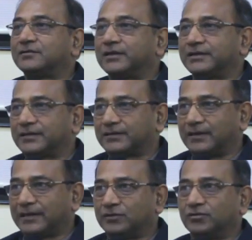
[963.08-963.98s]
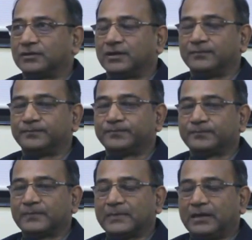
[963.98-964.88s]
the trends that are likely to come.
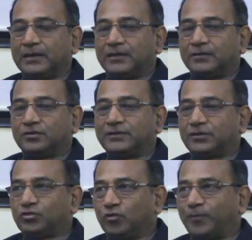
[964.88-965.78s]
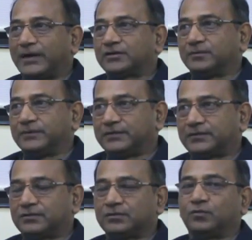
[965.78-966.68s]
So there are 2 parts of
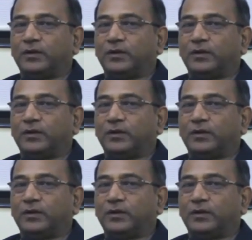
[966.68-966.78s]
this.